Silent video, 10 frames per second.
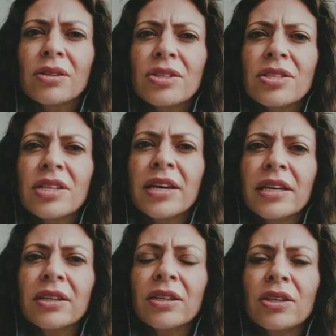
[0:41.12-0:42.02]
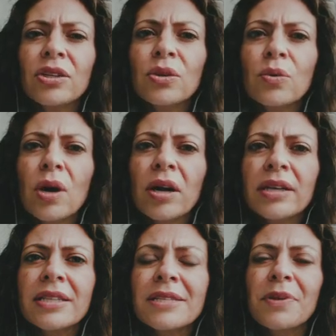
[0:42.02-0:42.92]
clinical data, and
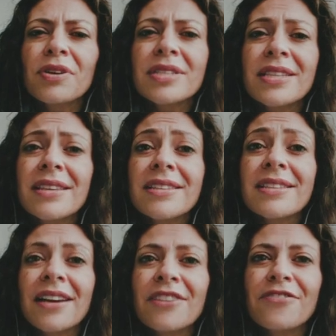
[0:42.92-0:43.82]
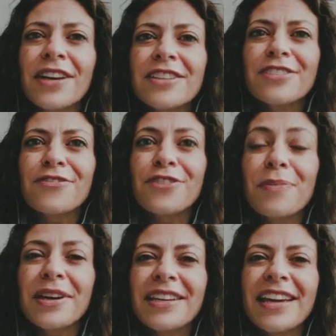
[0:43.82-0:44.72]
easily connecting with other
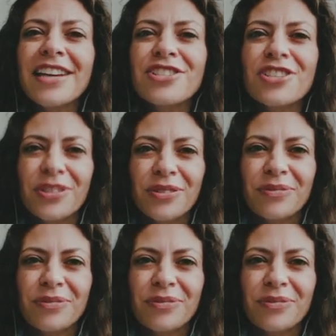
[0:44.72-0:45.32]
specialists all in one